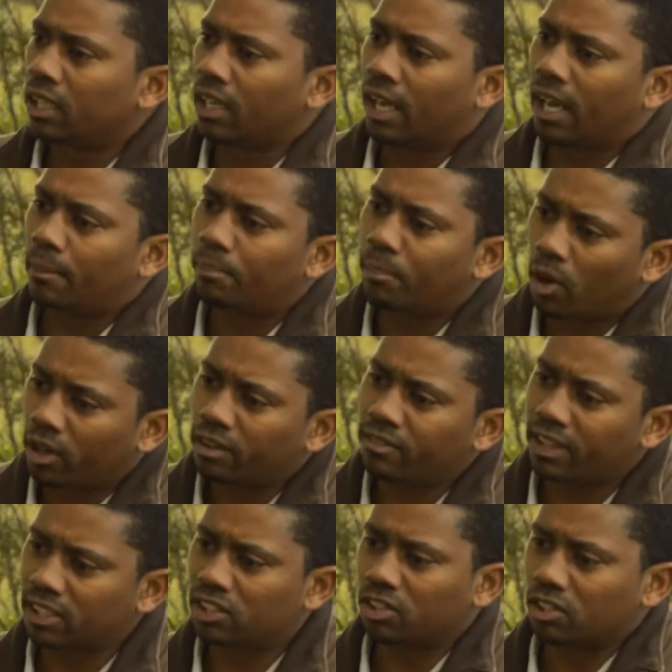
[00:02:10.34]
And part of
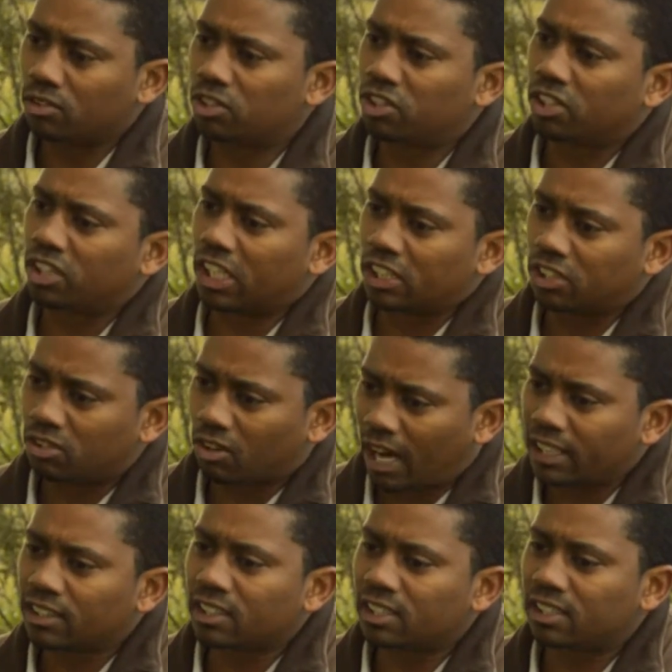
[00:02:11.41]
that solution is to
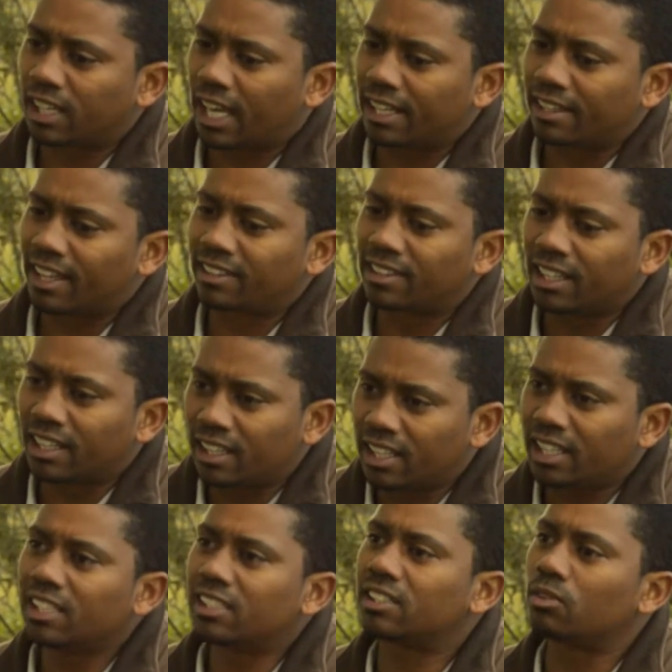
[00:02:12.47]
understand that the
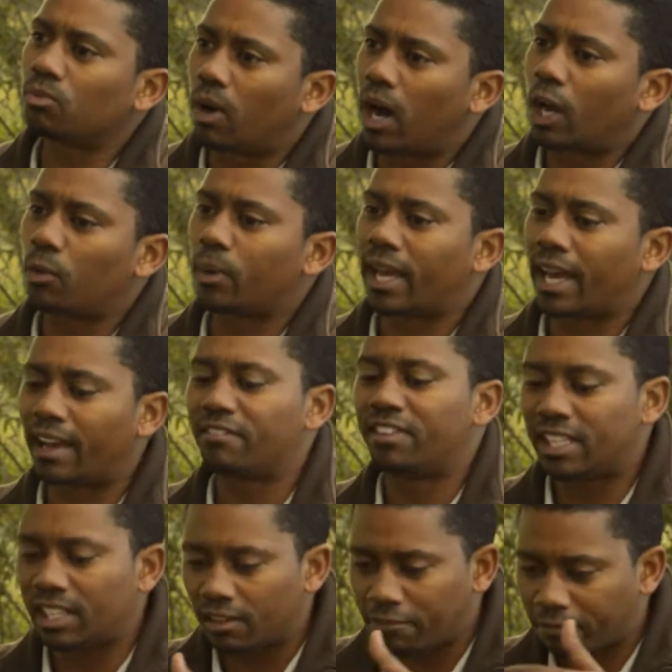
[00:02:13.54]
reason why we have
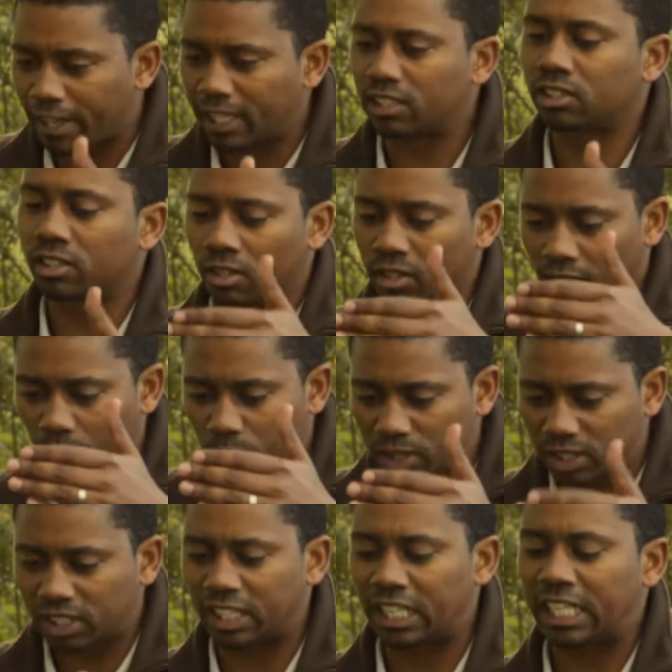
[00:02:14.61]
the effects that we
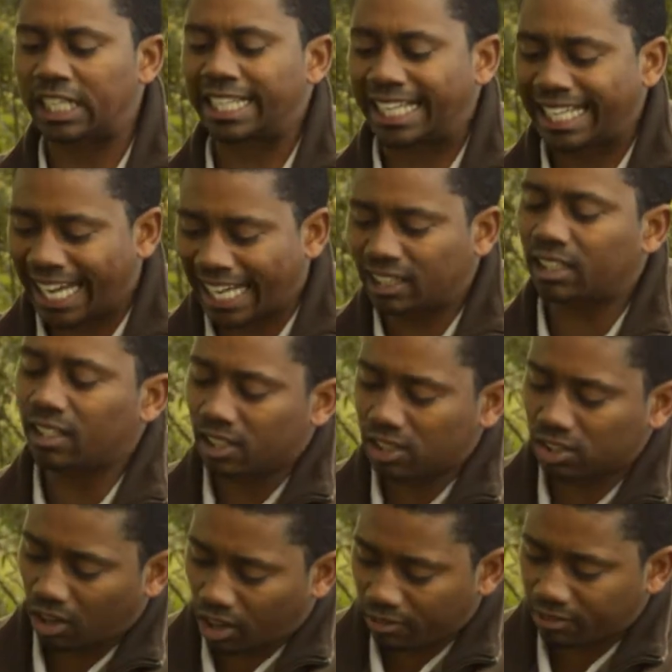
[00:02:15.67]
see, the
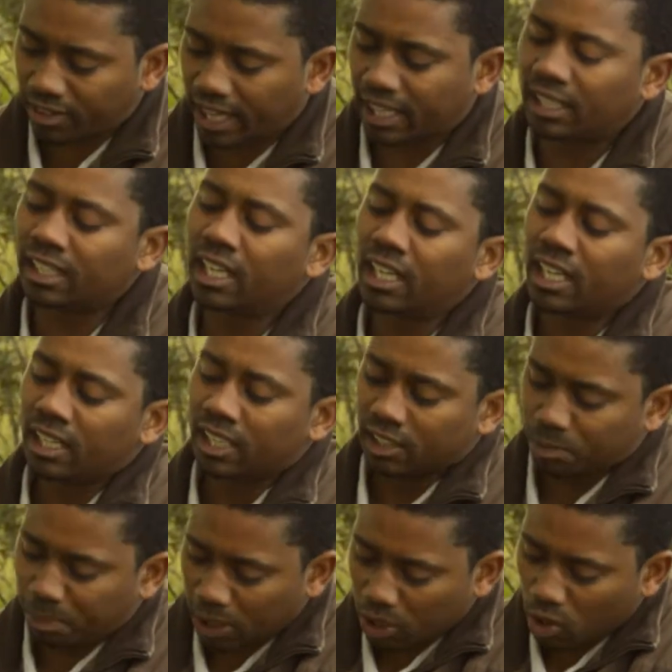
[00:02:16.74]
catalyst of that, is
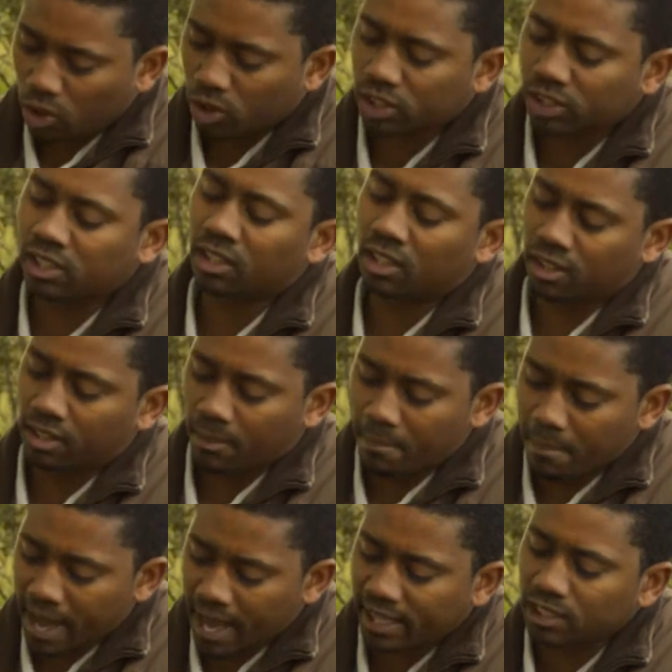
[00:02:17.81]
because the
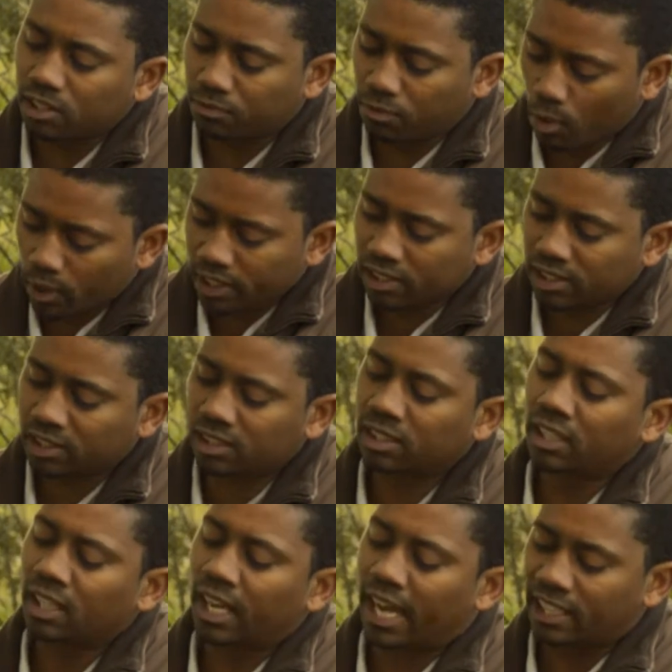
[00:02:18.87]
man's voice
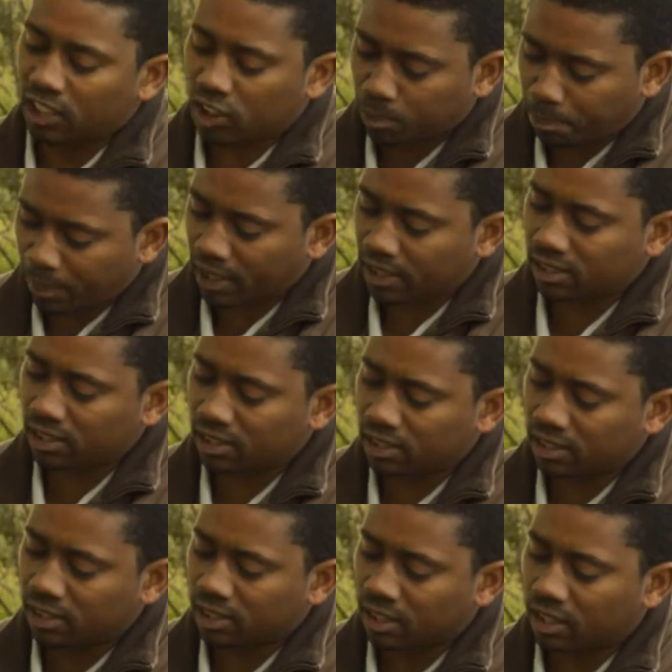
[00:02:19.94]
and his
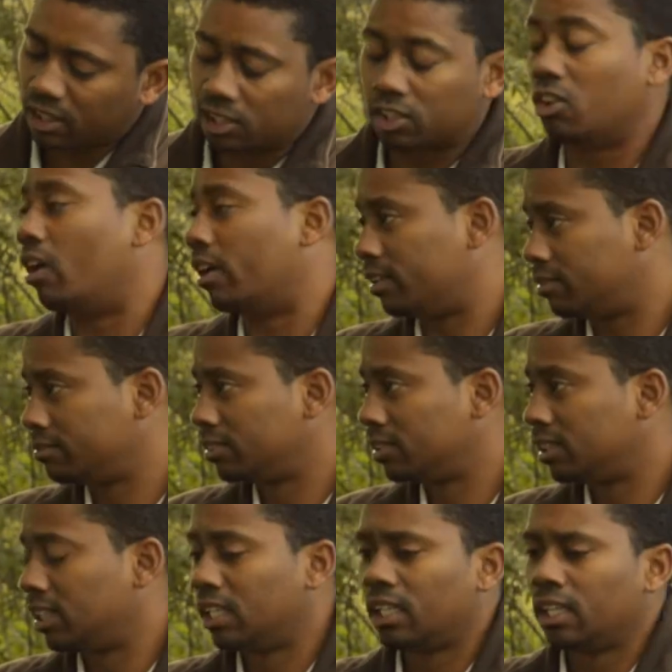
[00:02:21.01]
presence is gone.
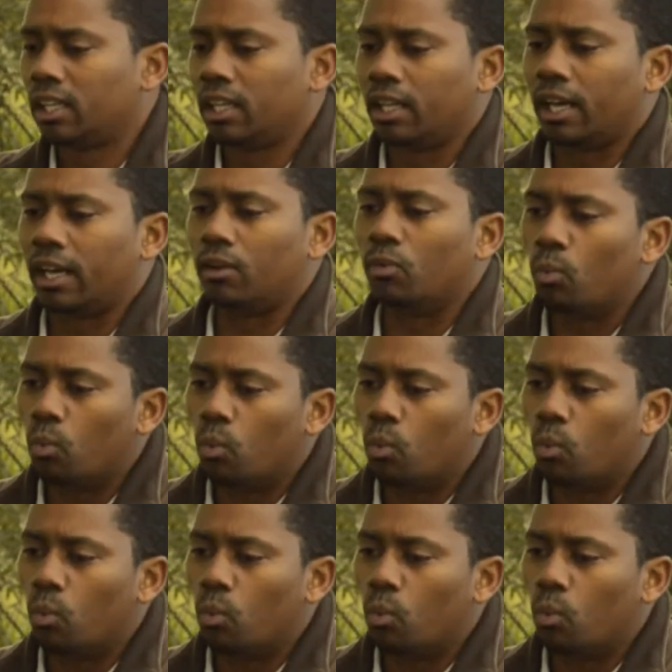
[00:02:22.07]
And